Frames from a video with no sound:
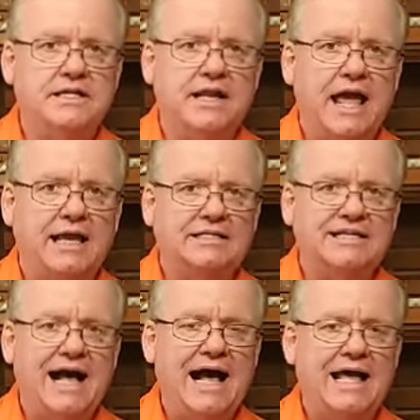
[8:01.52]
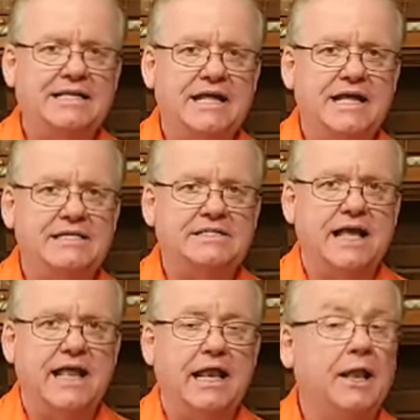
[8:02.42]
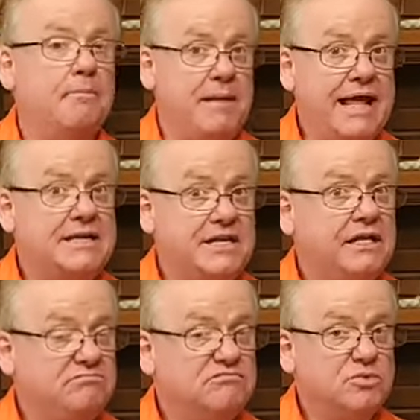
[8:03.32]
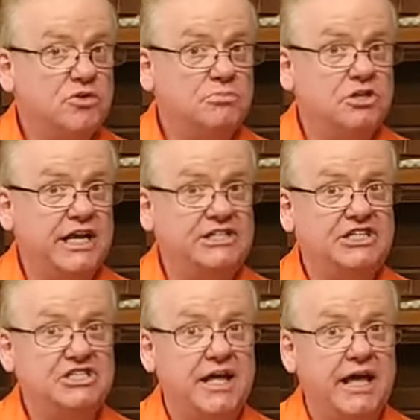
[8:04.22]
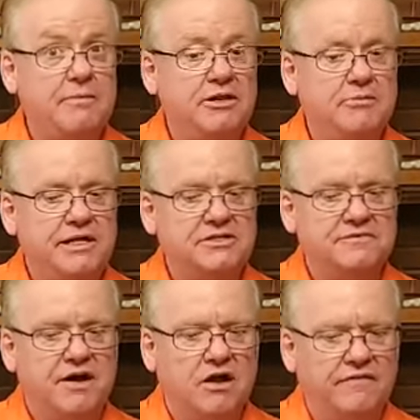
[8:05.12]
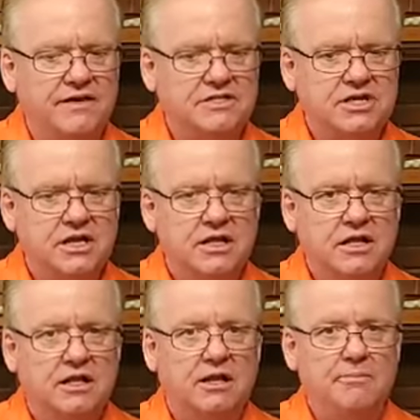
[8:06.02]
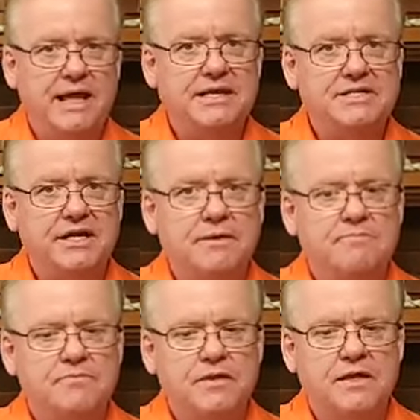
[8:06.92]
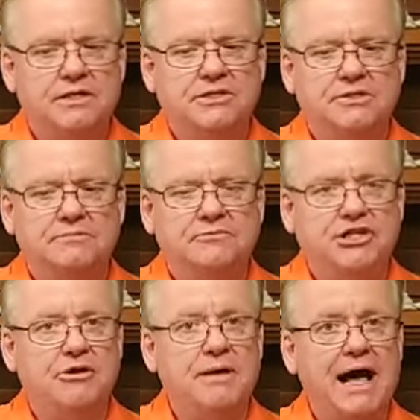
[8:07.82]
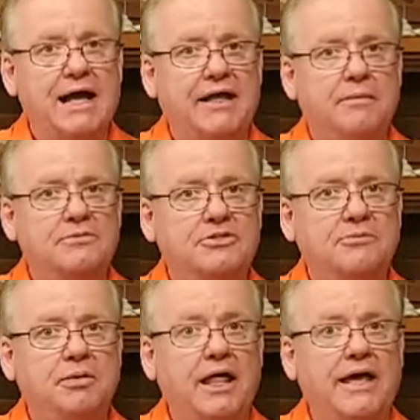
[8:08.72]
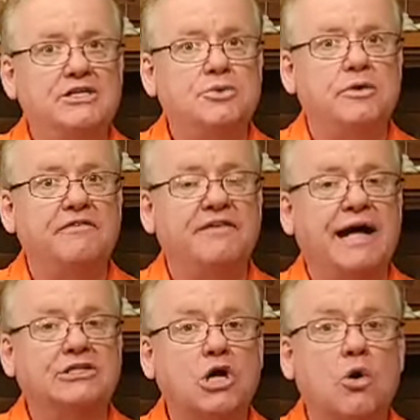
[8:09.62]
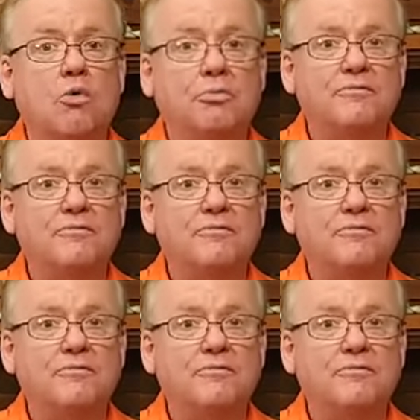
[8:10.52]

and anxieties and lamenting, that's where the book gets its name, in the midst of all of his lamenting, Jeremiah comes to the place where he finds hope.